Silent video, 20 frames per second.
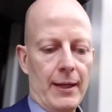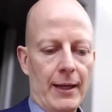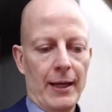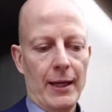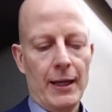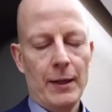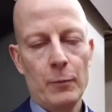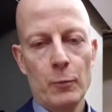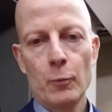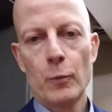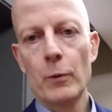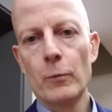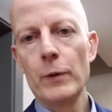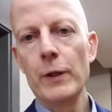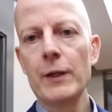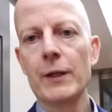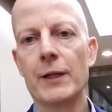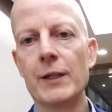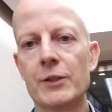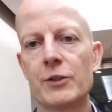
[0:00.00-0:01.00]
And we're
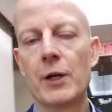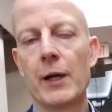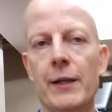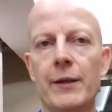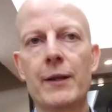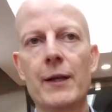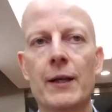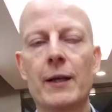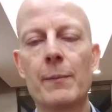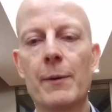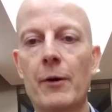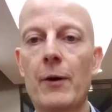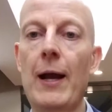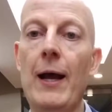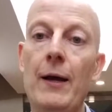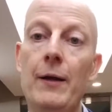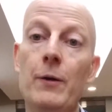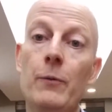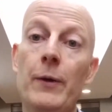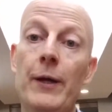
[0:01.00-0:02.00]
really going to try and think about
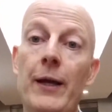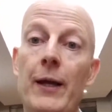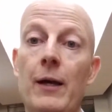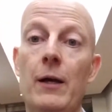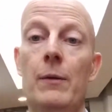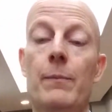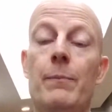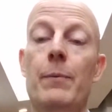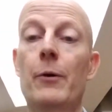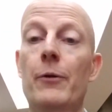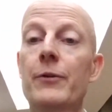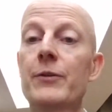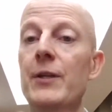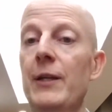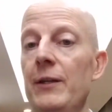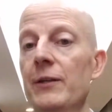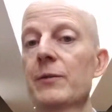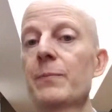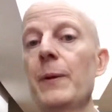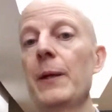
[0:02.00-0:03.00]
how do we help both
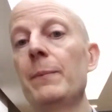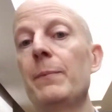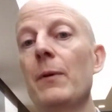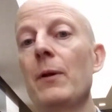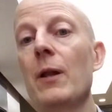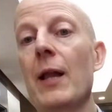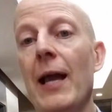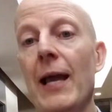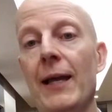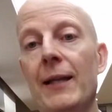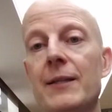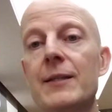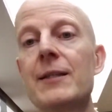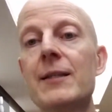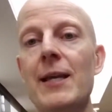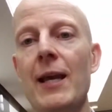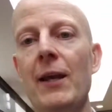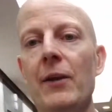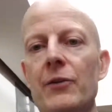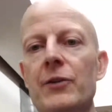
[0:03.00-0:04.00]
salespeople and
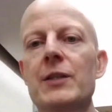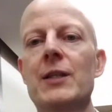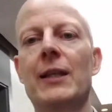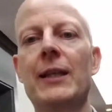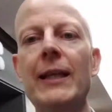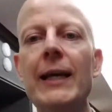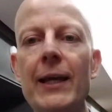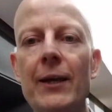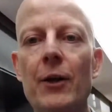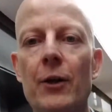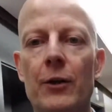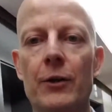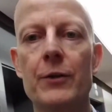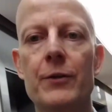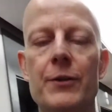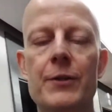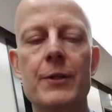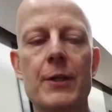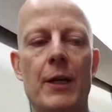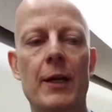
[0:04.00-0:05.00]
sales
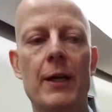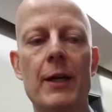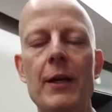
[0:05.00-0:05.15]
leaders